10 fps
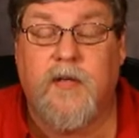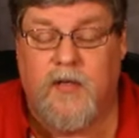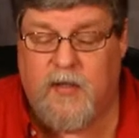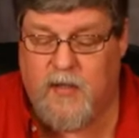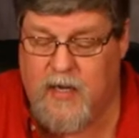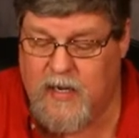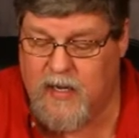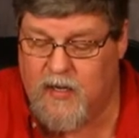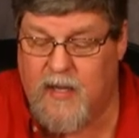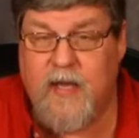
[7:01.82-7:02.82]
I
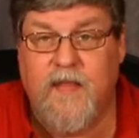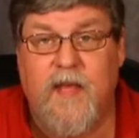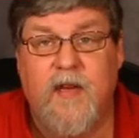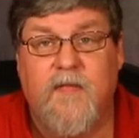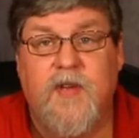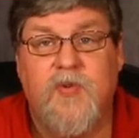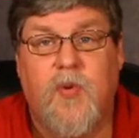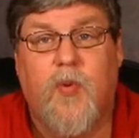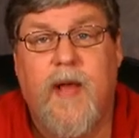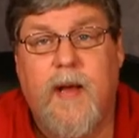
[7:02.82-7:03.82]
kind of like the
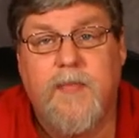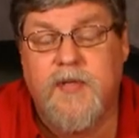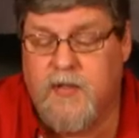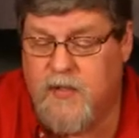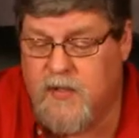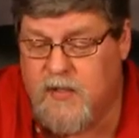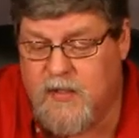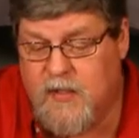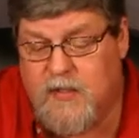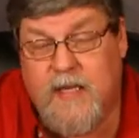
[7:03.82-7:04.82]
individual wrapped
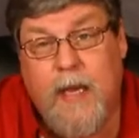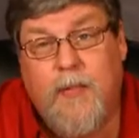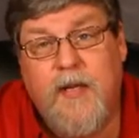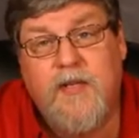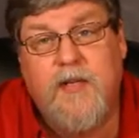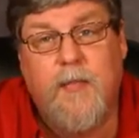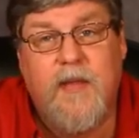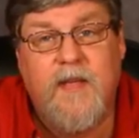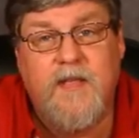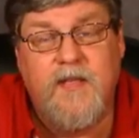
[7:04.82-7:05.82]
tablets. I mean,
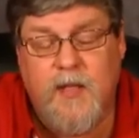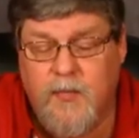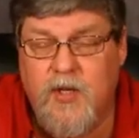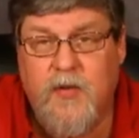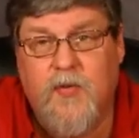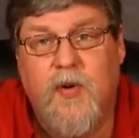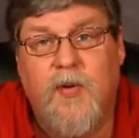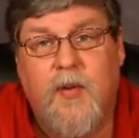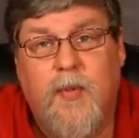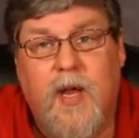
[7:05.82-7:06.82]
this is something you throw
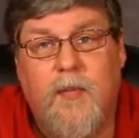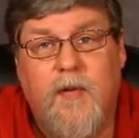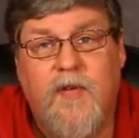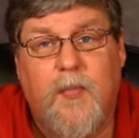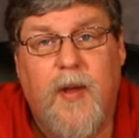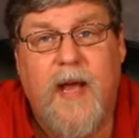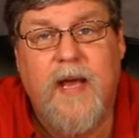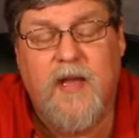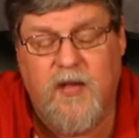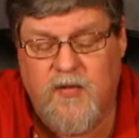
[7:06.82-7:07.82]
in the bottom of your
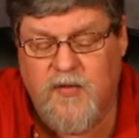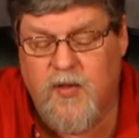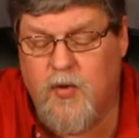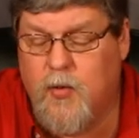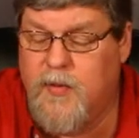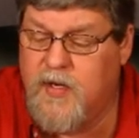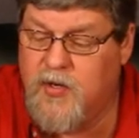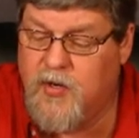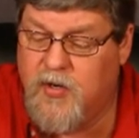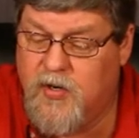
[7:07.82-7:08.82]
pack. You can throw them in
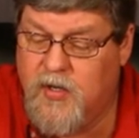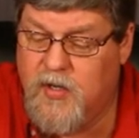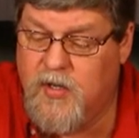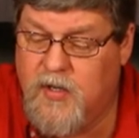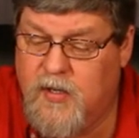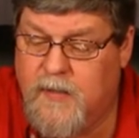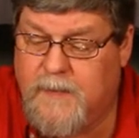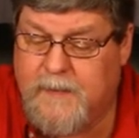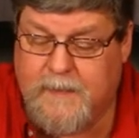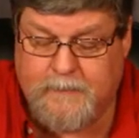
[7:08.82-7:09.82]
your,
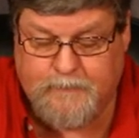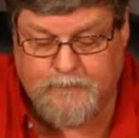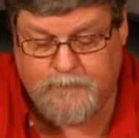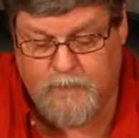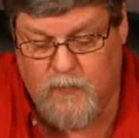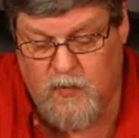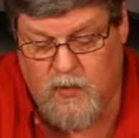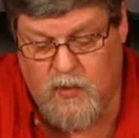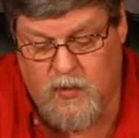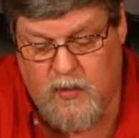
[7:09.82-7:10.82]

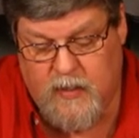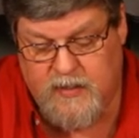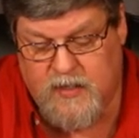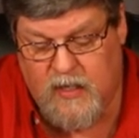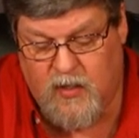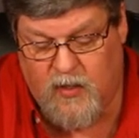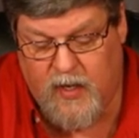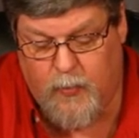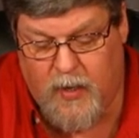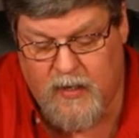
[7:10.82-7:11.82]
it's got a little
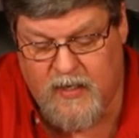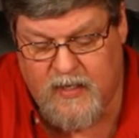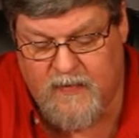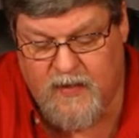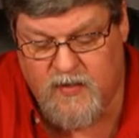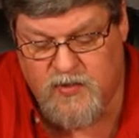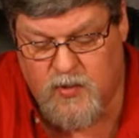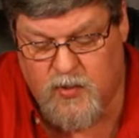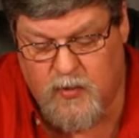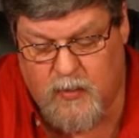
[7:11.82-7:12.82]
air pocket in there,
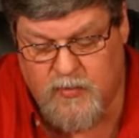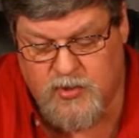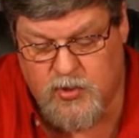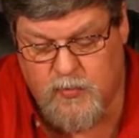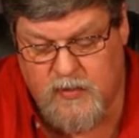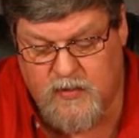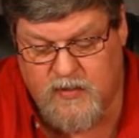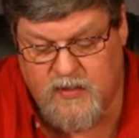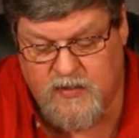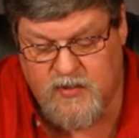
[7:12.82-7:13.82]
so I'm assuming
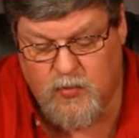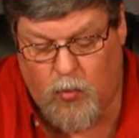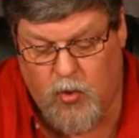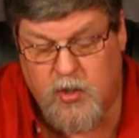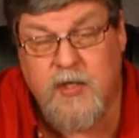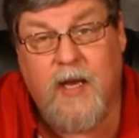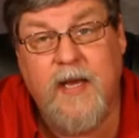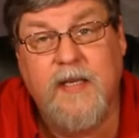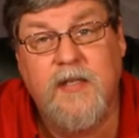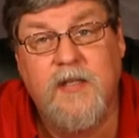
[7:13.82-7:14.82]
that this is
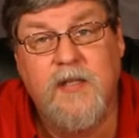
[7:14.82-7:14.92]
watertight